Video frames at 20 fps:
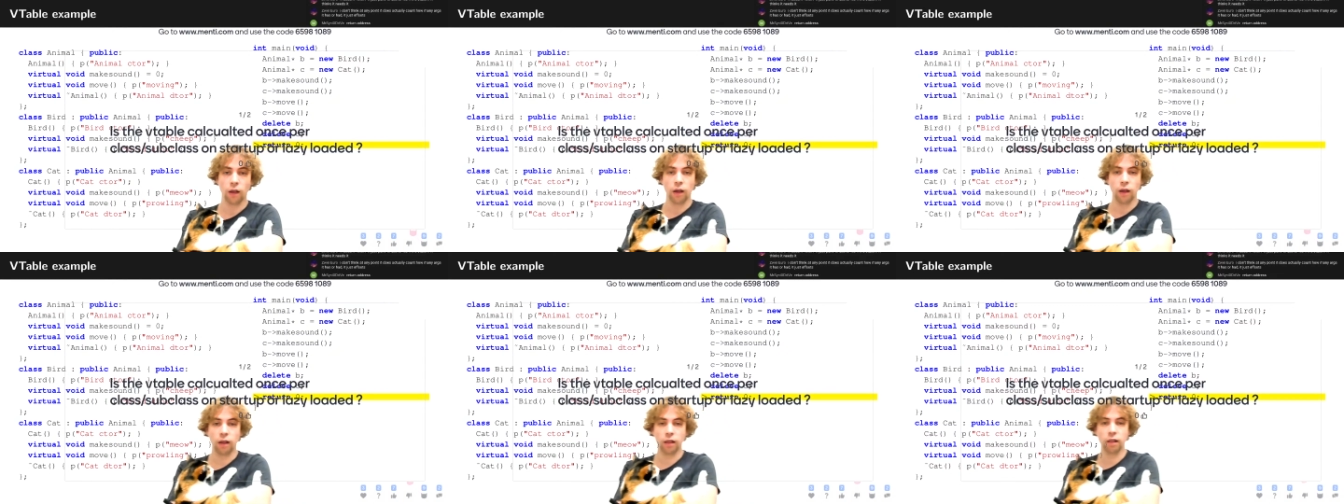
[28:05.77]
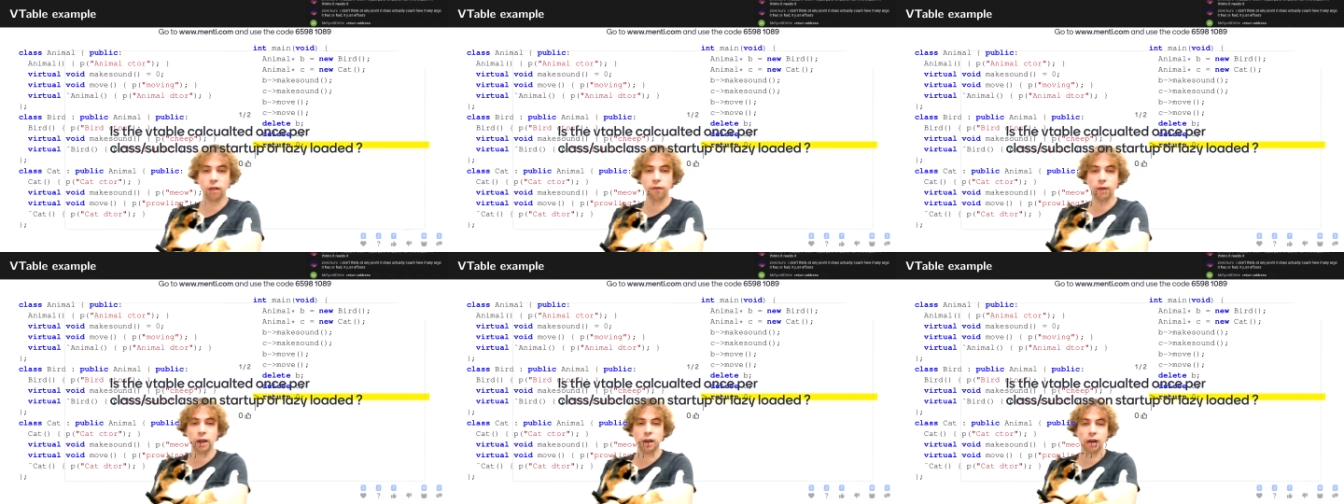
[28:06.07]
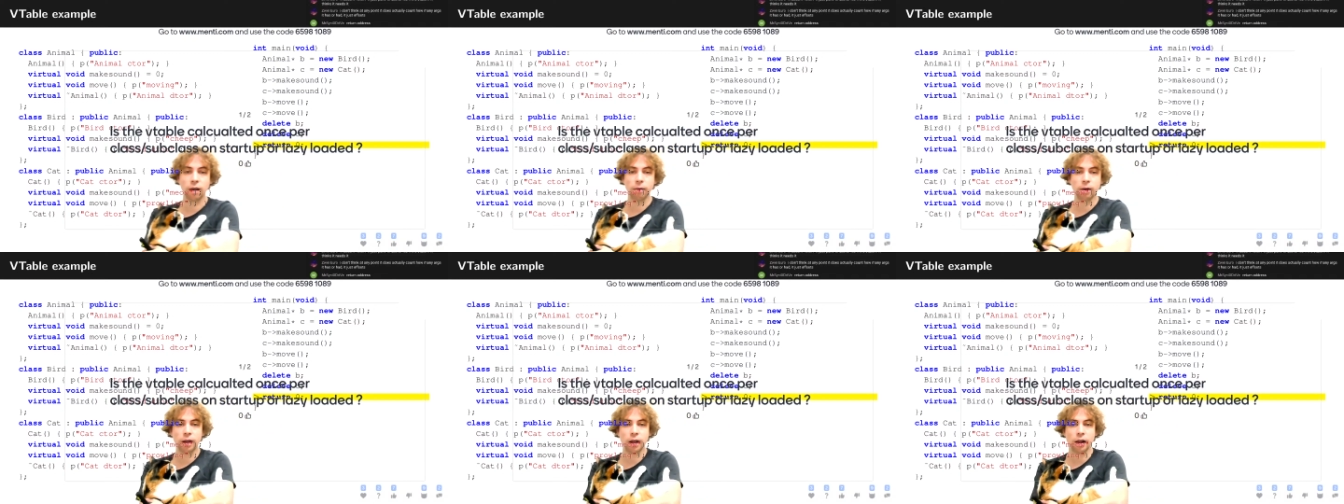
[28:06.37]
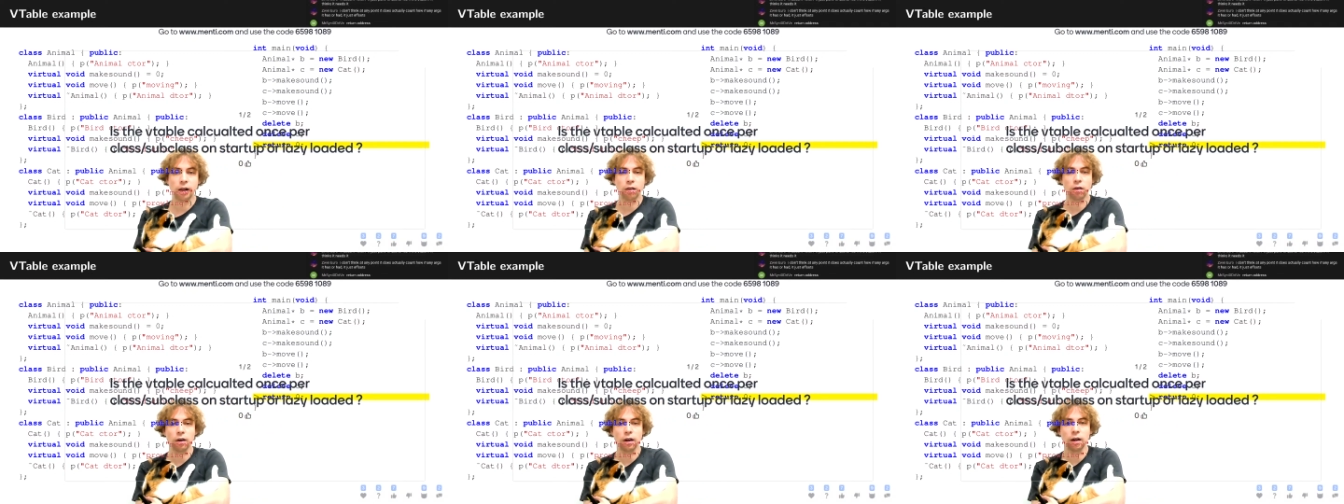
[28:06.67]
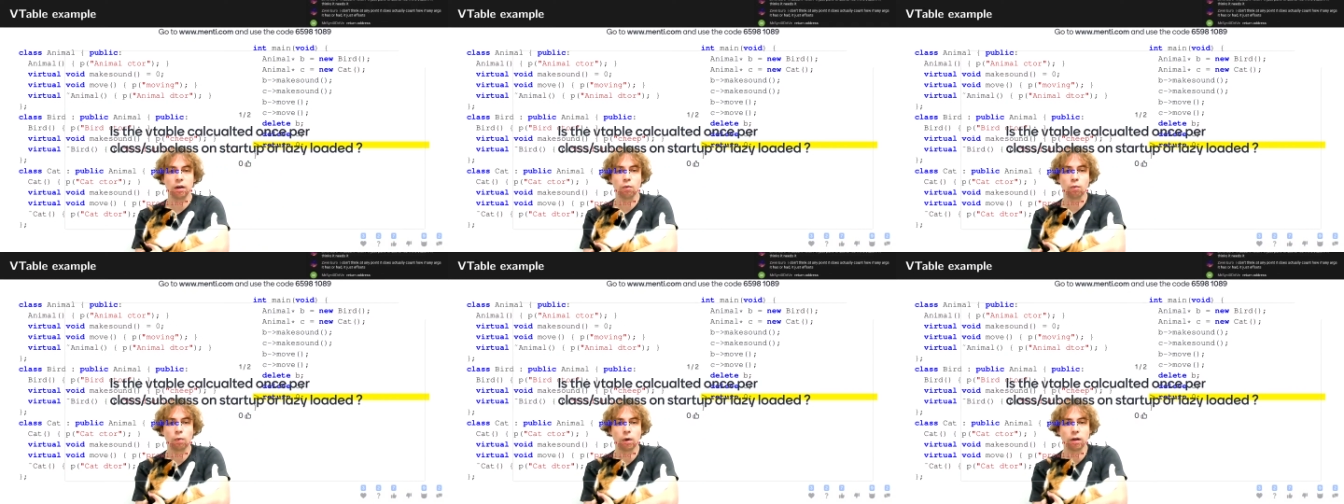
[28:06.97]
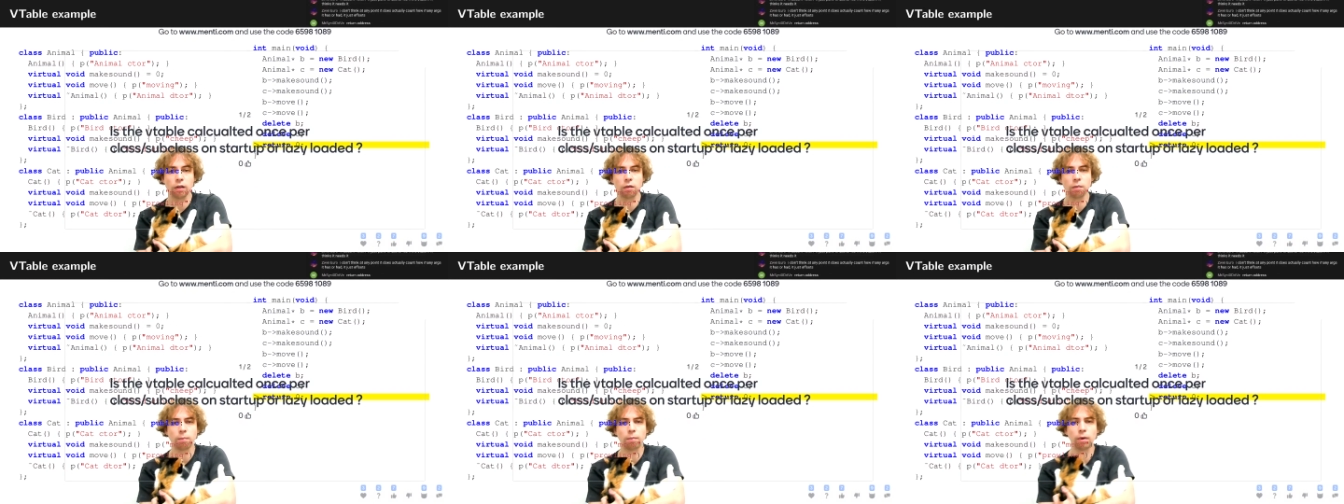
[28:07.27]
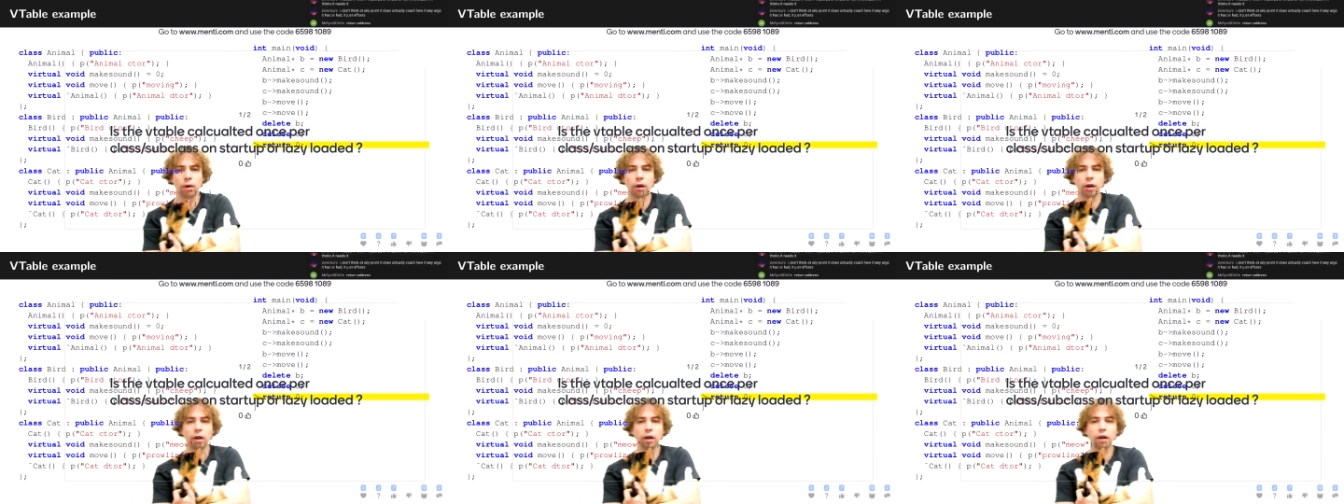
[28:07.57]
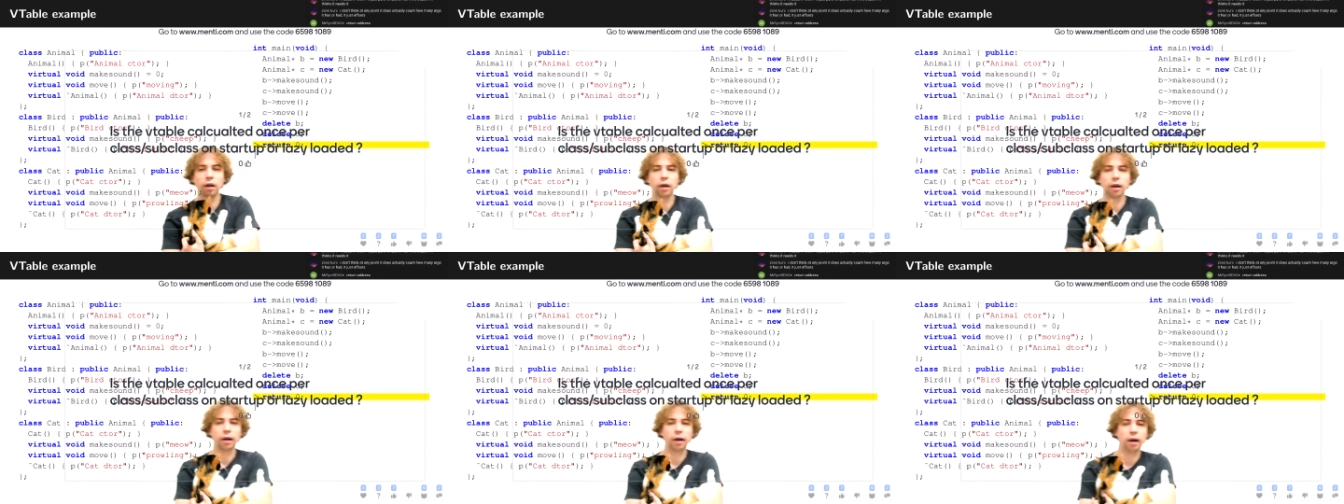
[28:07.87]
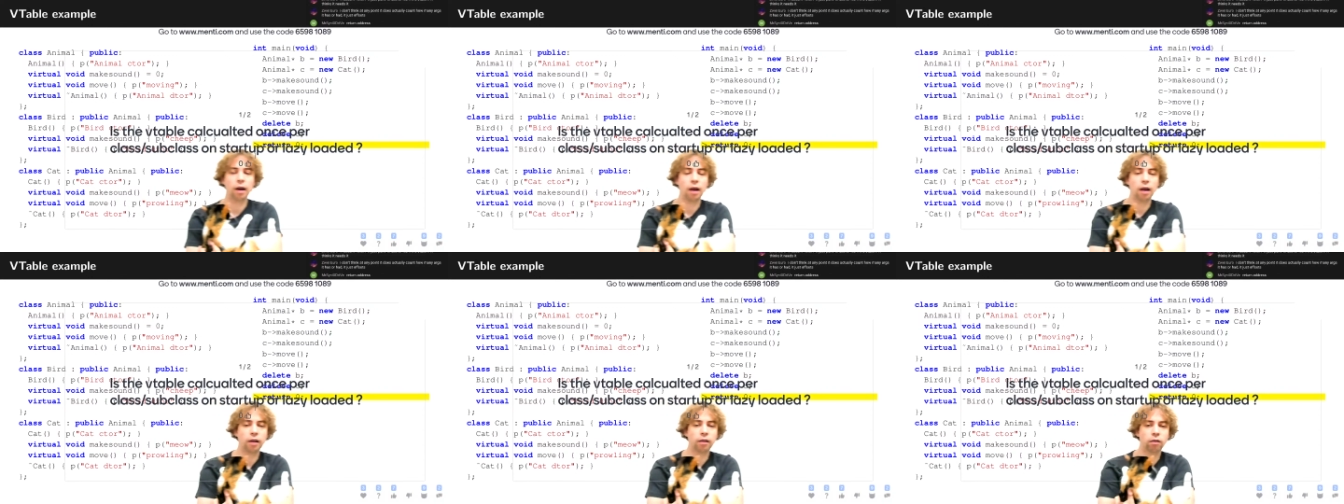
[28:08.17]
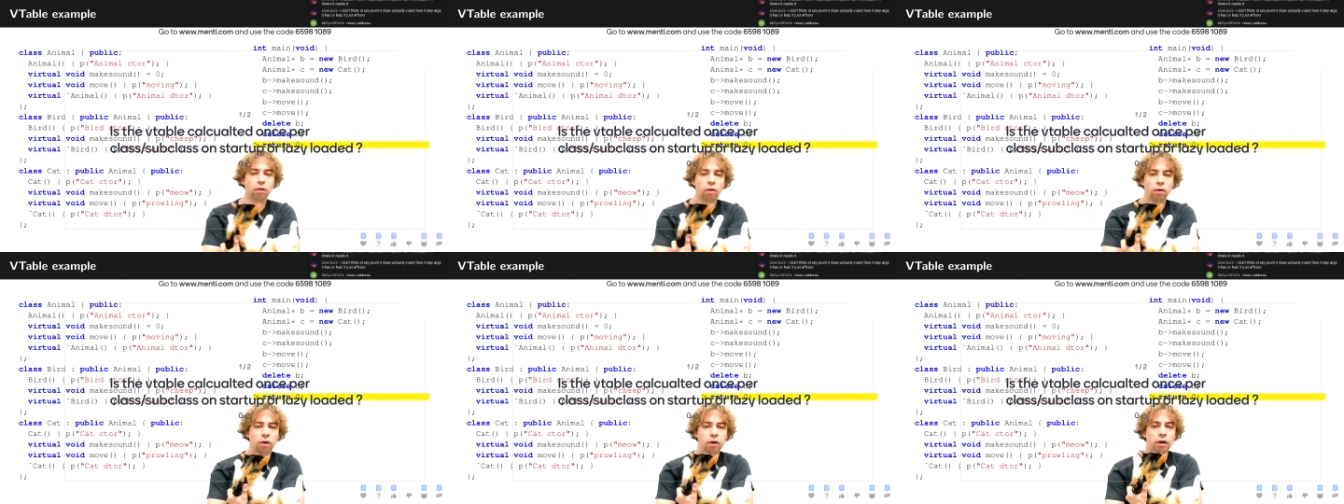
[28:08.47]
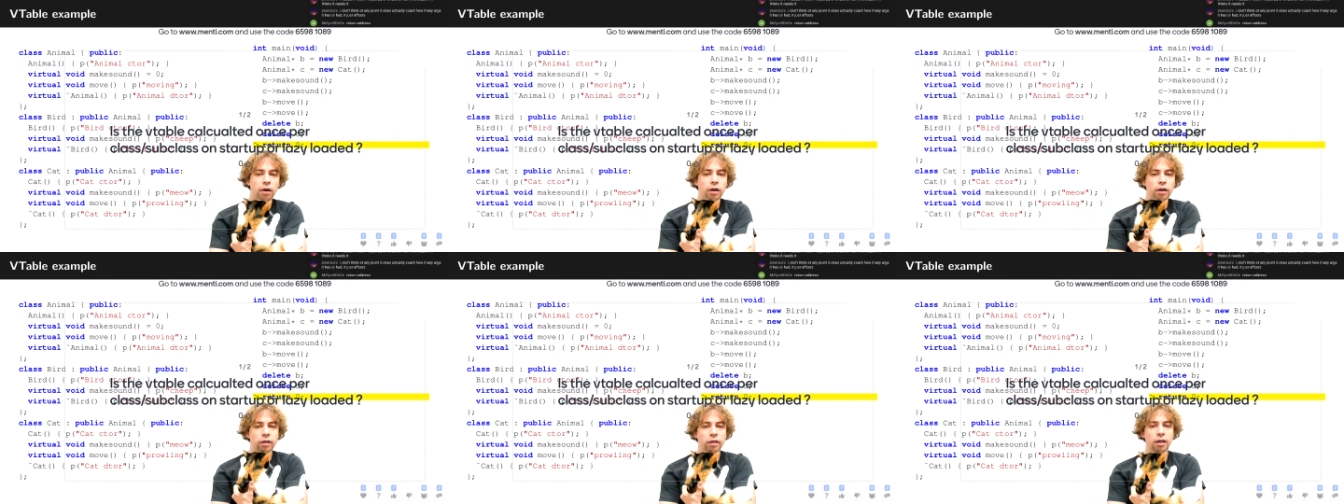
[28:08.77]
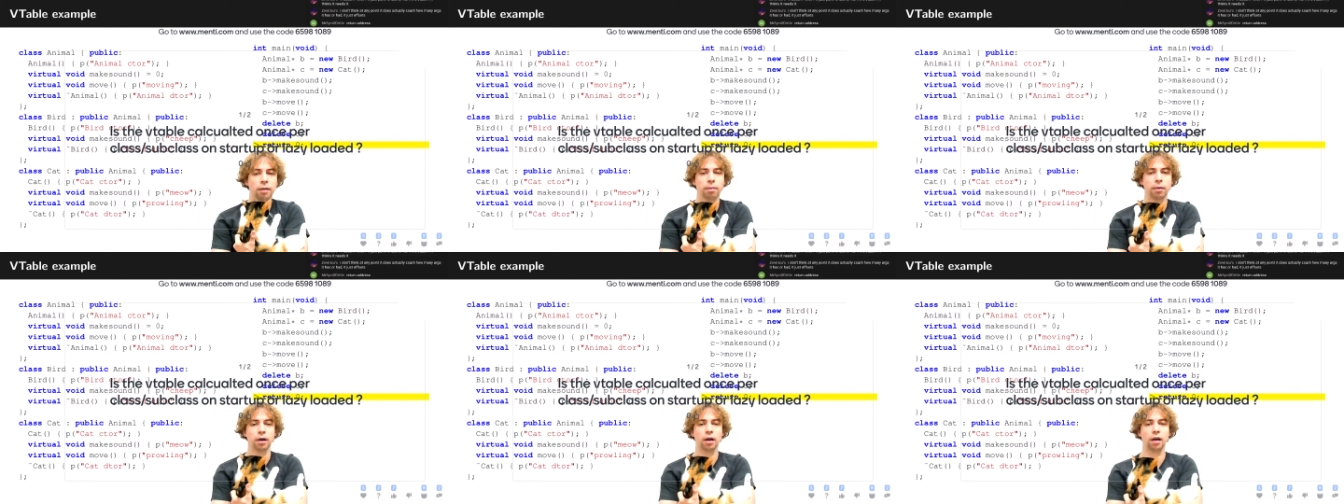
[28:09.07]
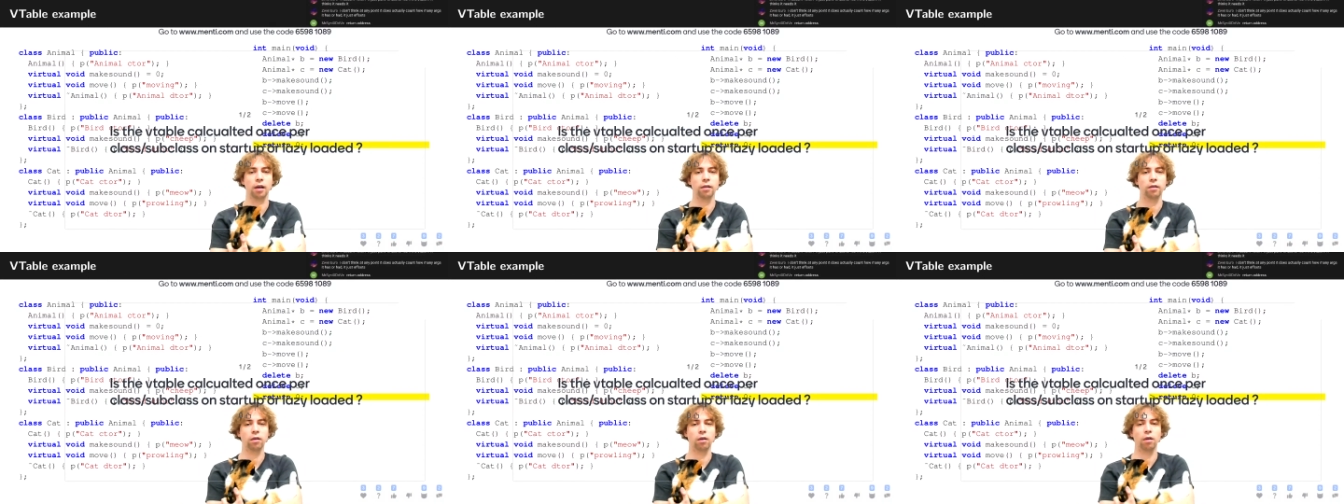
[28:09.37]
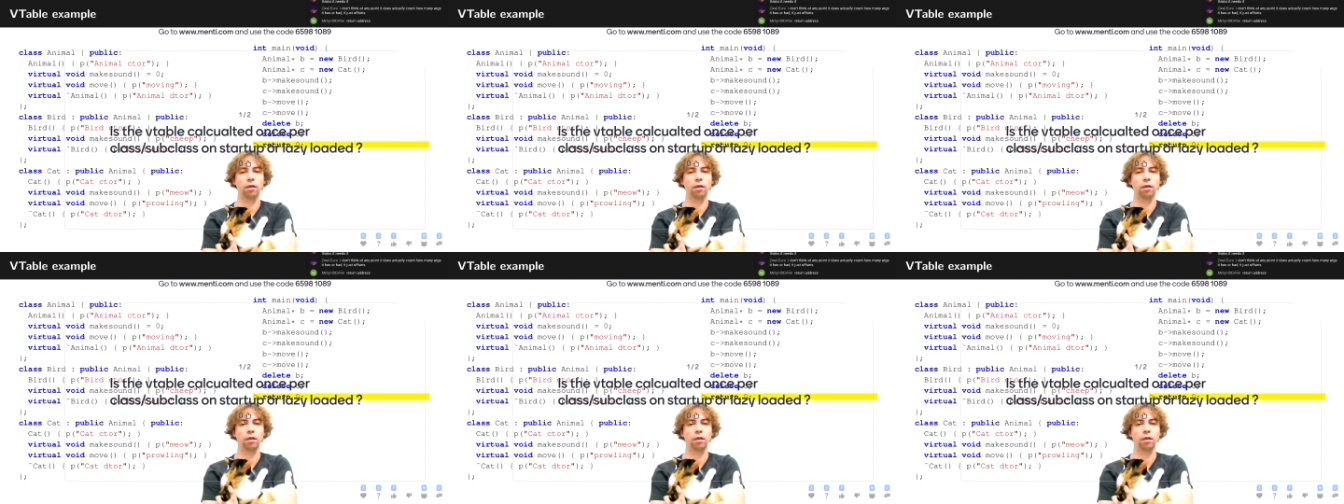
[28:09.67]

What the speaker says: Is the VTable calculated once per class or subclass